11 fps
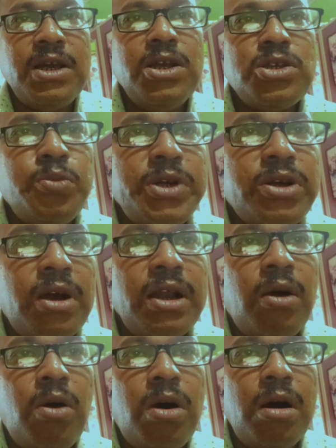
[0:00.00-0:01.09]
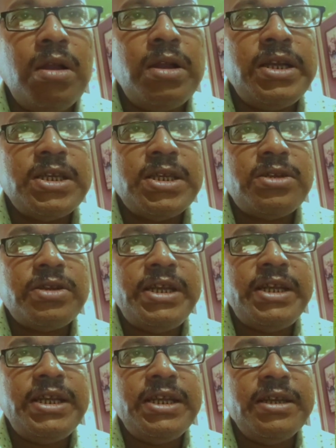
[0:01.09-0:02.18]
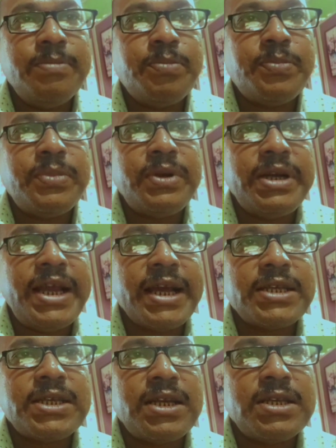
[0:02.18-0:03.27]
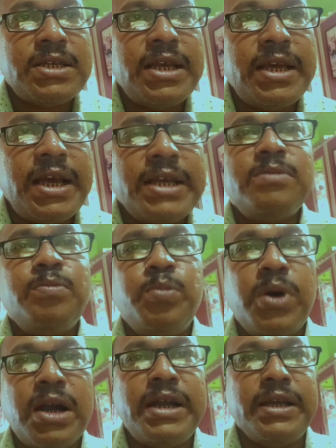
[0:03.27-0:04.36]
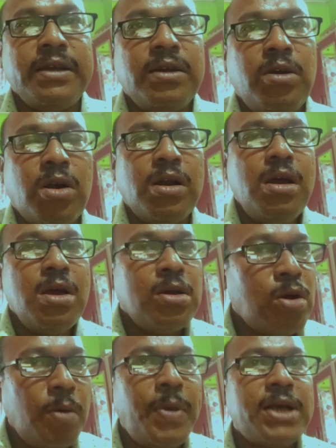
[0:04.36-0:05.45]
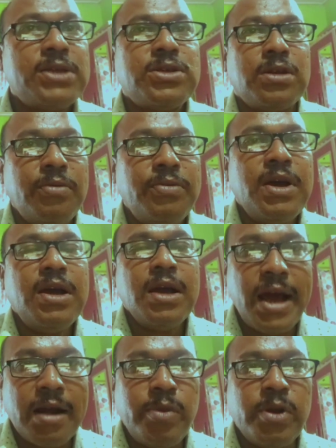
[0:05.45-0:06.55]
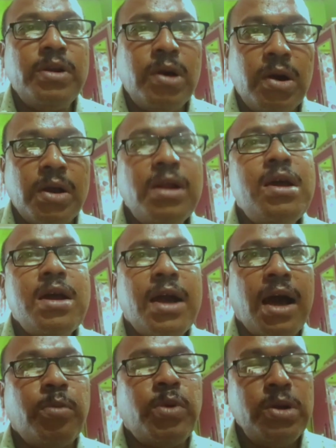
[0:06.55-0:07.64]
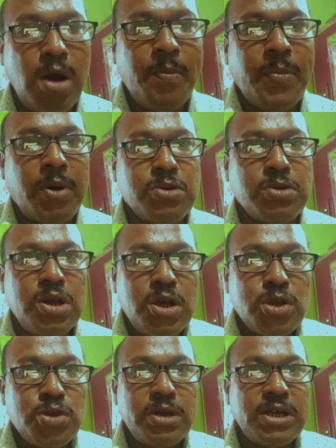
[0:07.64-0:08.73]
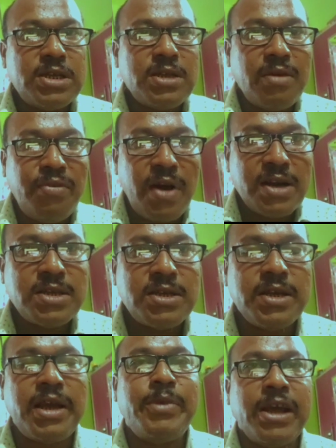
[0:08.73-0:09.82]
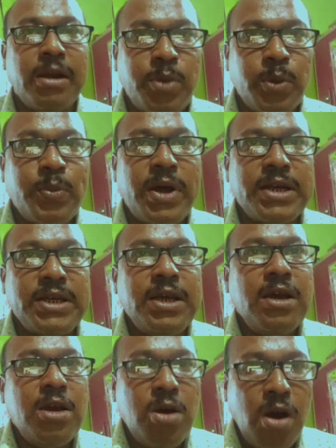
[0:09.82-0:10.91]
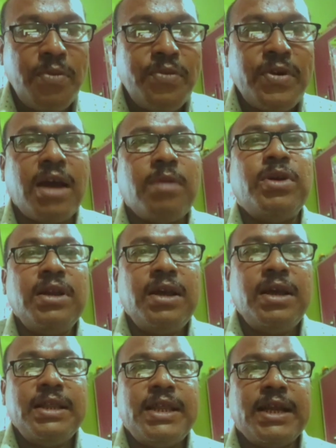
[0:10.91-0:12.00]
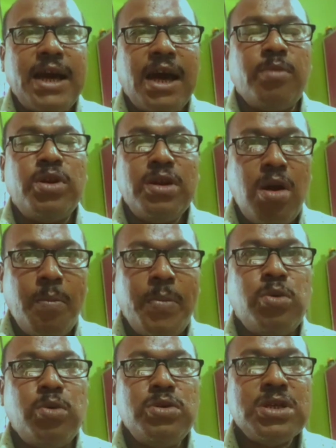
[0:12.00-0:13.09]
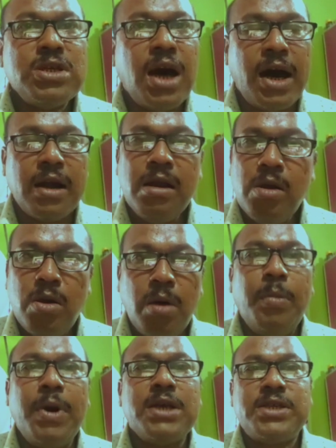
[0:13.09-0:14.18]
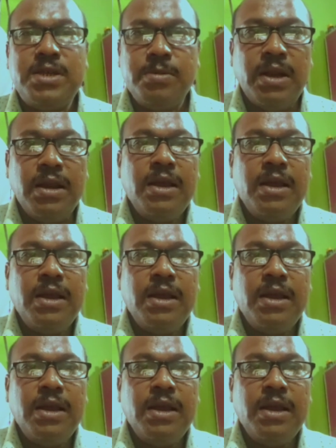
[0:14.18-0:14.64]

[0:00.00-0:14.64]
So we call all these three reactions as burning or combustion of carbon or carbon compounds. So this is the first chemical property of carbon, that carbon compounds are combustible